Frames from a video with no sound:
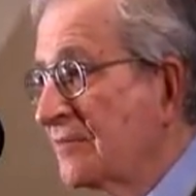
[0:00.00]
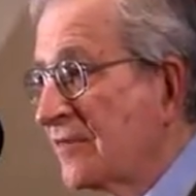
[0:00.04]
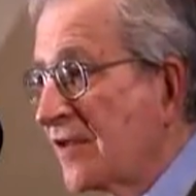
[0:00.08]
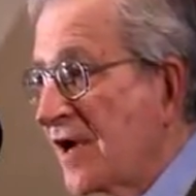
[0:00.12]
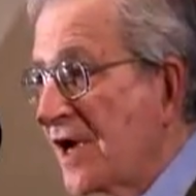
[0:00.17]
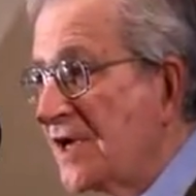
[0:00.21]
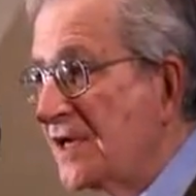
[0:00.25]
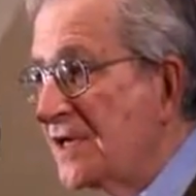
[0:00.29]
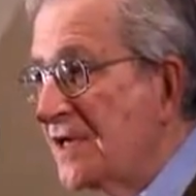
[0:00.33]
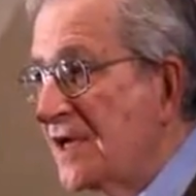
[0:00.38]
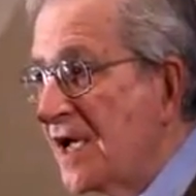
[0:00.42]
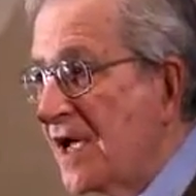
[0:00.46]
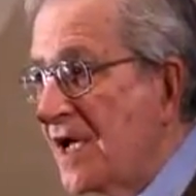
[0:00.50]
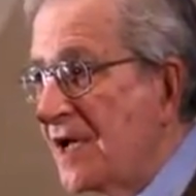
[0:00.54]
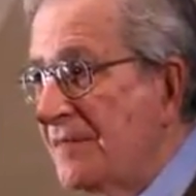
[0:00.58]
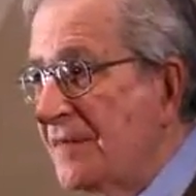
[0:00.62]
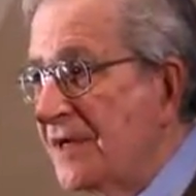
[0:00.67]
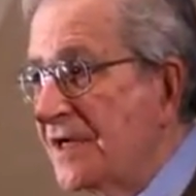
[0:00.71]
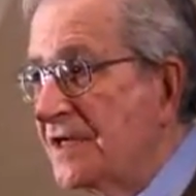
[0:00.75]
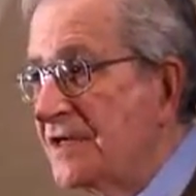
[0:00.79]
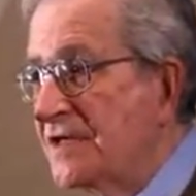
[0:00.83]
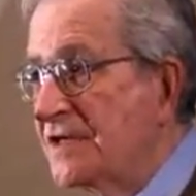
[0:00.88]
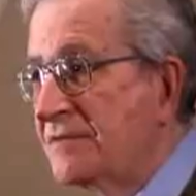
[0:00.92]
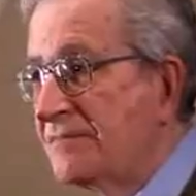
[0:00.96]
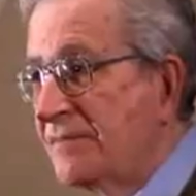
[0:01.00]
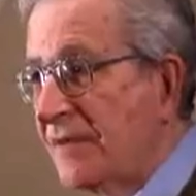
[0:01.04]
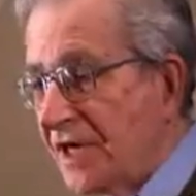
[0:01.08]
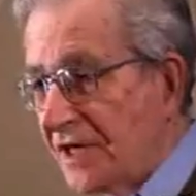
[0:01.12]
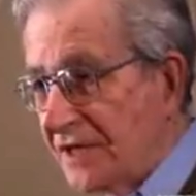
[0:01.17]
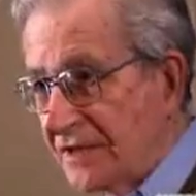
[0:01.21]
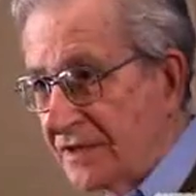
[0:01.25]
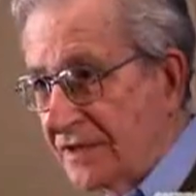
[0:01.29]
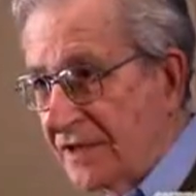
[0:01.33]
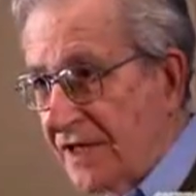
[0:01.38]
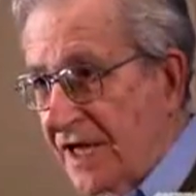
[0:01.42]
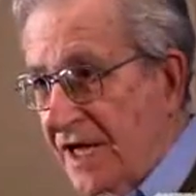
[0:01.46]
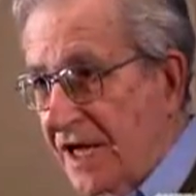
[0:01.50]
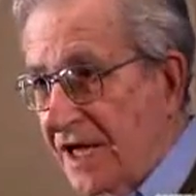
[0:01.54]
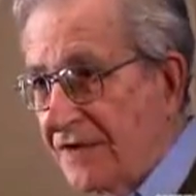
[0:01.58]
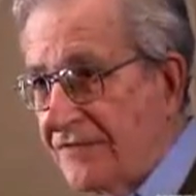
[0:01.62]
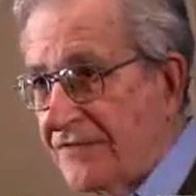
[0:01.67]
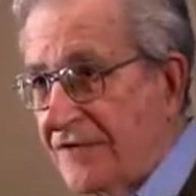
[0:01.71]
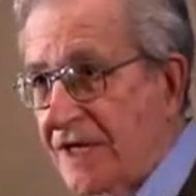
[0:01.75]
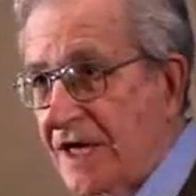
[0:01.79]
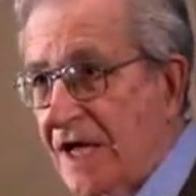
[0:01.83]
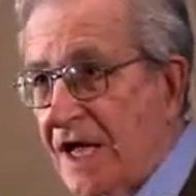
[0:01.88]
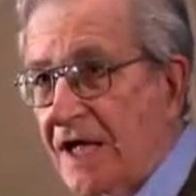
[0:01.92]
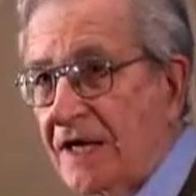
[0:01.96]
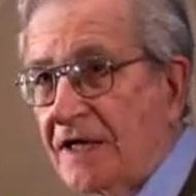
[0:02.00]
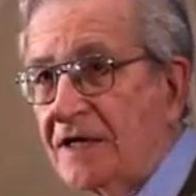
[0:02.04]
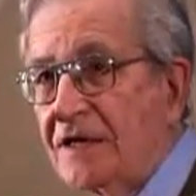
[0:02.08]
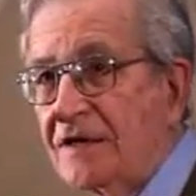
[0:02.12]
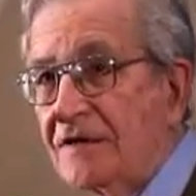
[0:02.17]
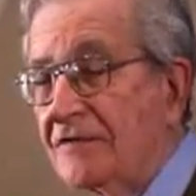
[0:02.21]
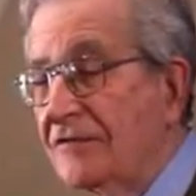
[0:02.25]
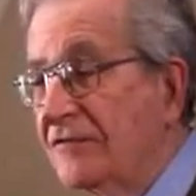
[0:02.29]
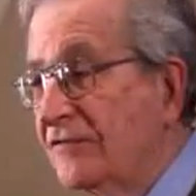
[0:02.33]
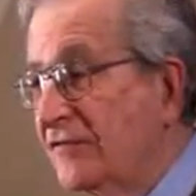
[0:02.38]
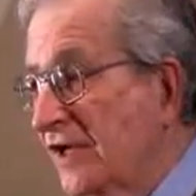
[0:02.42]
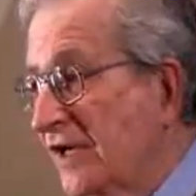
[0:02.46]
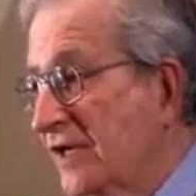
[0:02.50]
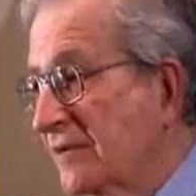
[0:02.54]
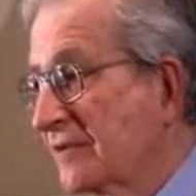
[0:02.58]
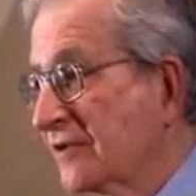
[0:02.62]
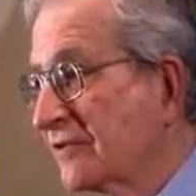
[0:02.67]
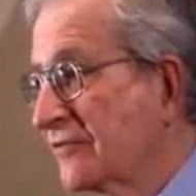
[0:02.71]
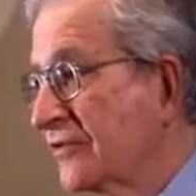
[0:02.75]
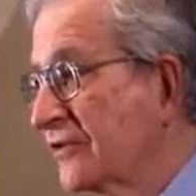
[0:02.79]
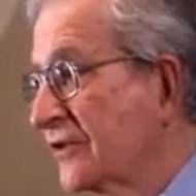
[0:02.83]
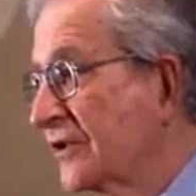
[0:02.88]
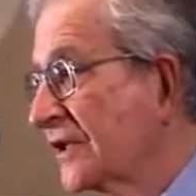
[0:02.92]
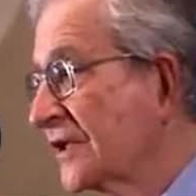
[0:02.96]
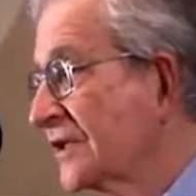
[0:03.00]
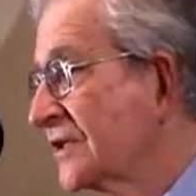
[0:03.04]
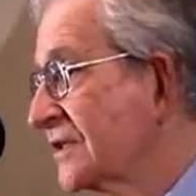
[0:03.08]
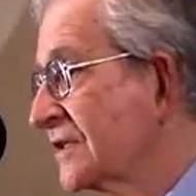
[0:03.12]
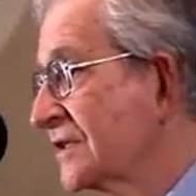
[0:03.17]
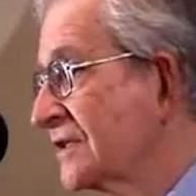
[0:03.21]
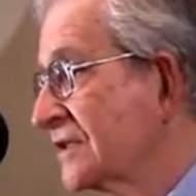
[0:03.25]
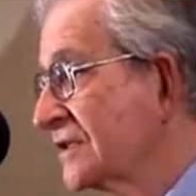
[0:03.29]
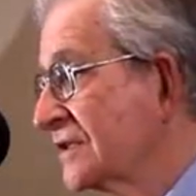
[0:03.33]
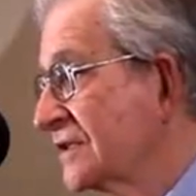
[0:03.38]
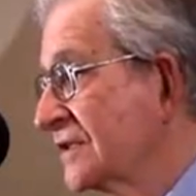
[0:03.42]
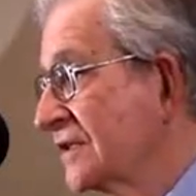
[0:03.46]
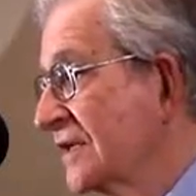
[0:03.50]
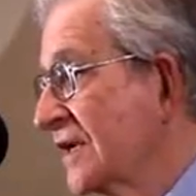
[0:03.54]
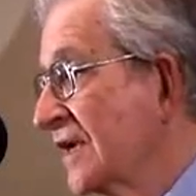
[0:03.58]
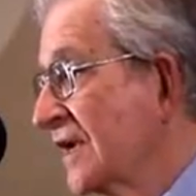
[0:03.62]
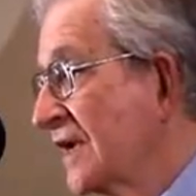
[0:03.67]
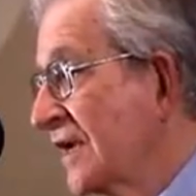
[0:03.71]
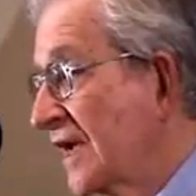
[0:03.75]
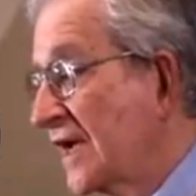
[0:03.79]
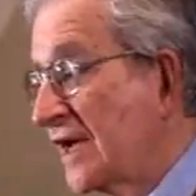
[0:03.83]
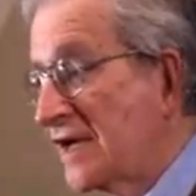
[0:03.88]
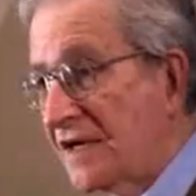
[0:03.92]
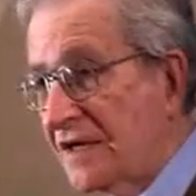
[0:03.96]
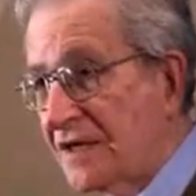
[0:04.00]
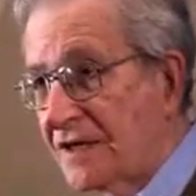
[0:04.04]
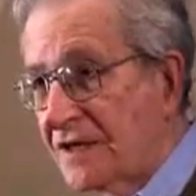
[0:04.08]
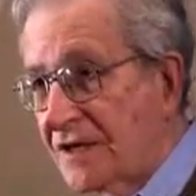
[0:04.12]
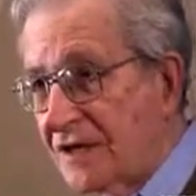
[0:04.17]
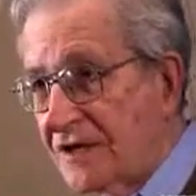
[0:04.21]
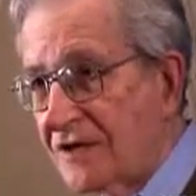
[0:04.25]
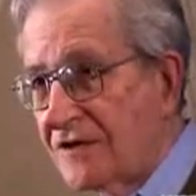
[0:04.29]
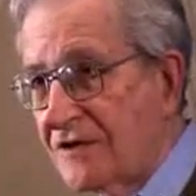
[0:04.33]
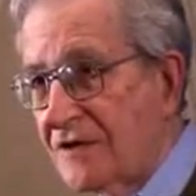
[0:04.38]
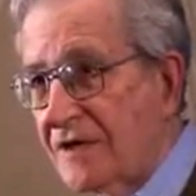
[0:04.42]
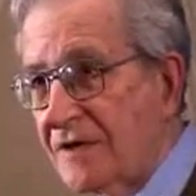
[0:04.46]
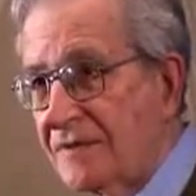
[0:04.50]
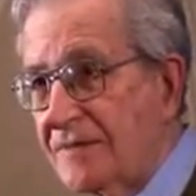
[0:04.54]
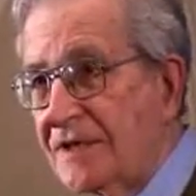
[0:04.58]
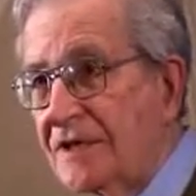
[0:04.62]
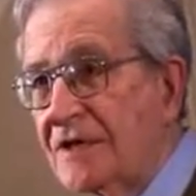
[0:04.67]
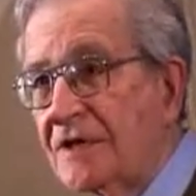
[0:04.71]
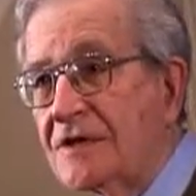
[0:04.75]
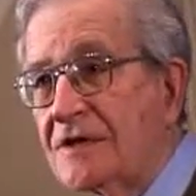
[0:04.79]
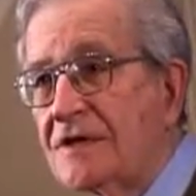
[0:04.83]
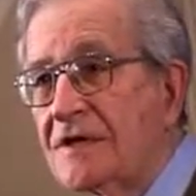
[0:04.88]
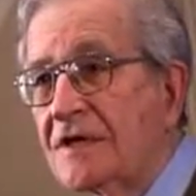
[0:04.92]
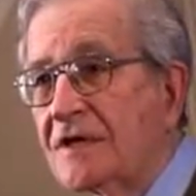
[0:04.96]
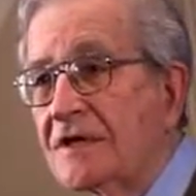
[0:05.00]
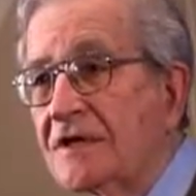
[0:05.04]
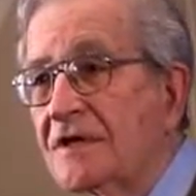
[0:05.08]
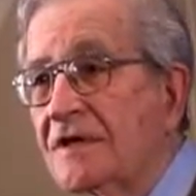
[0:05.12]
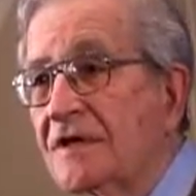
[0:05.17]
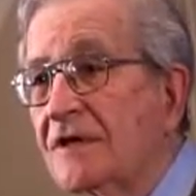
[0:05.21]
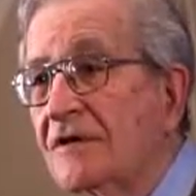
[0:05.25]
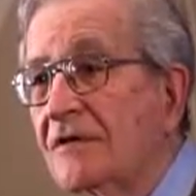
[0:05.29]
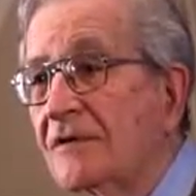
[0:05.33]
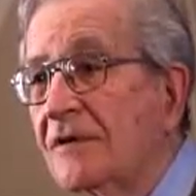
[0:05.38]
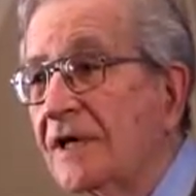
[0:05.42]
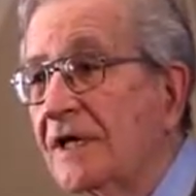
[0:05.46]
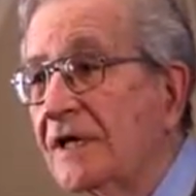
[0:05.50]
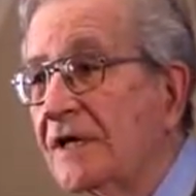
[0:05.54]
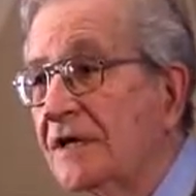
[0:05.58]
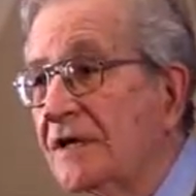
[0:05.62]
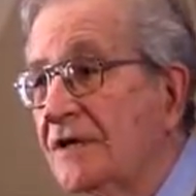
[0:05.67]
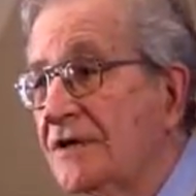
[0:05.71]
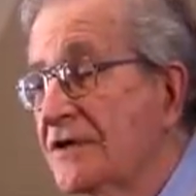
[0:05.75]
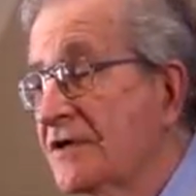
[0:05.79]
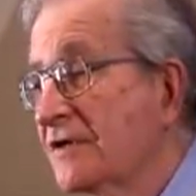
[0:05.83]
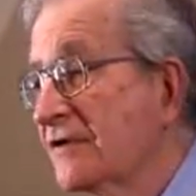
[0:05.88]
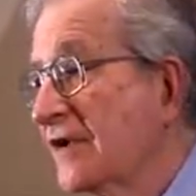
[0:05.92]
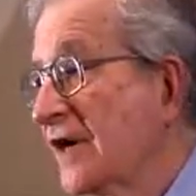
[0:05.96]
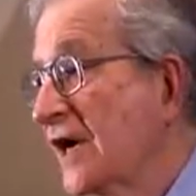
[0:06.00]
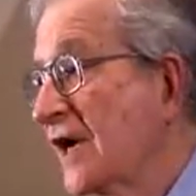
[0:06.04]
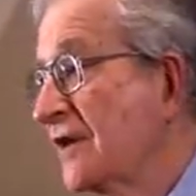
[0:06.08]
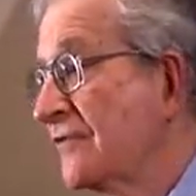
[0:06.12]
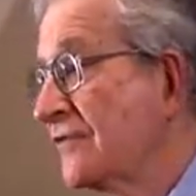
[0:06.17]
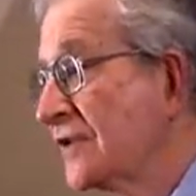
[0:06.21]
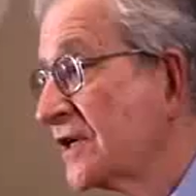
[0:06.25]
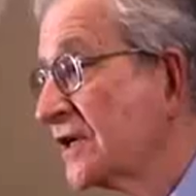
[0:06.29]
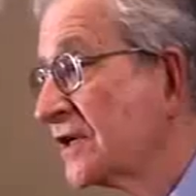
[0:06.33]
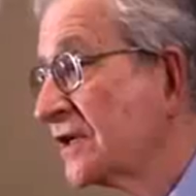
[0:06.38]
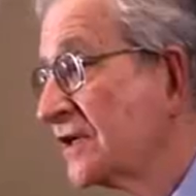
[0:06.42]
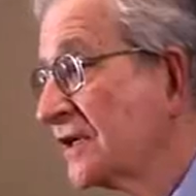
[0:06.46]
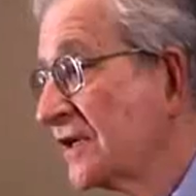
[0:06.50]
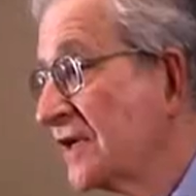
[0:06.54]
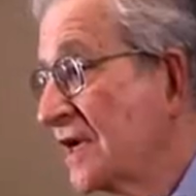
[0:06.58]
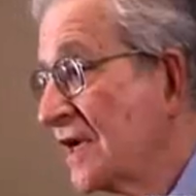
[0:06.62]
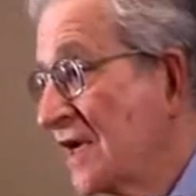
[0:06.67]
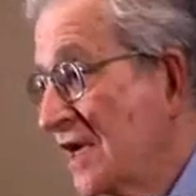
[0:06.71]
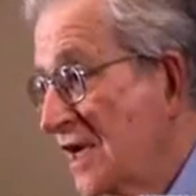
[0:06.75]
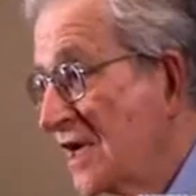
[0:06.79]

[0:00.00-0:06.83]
brain damage. About half the active labor force is out of the country because there's no way to survive there.